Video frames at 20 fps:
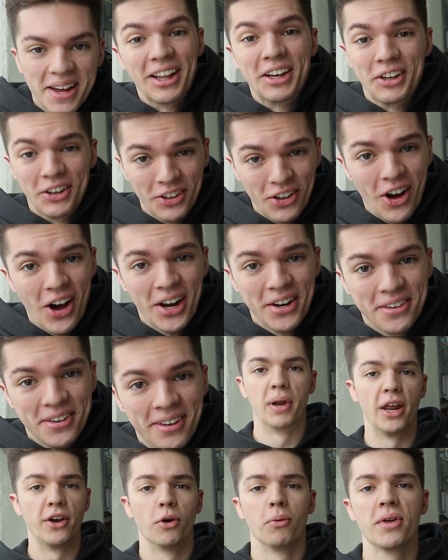A lot.
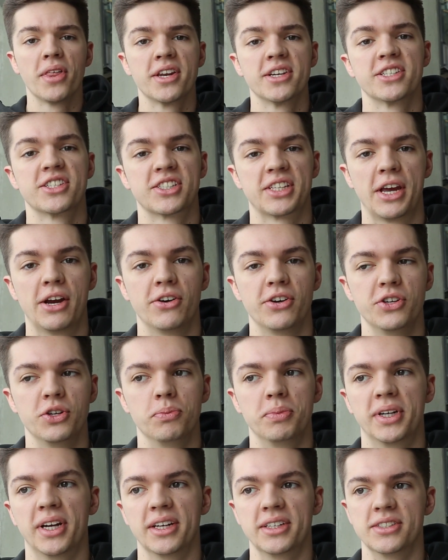But I don't want that to scare
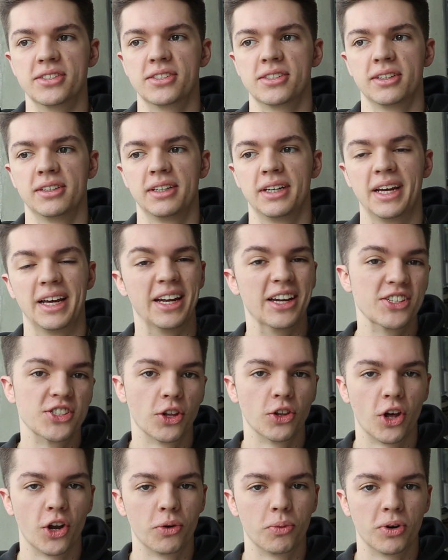you, because it
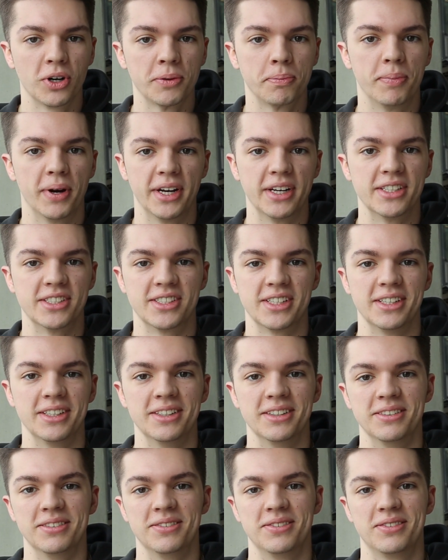is a lot of work, but it's
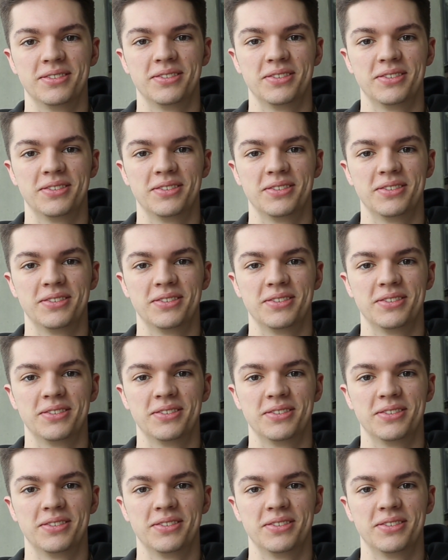in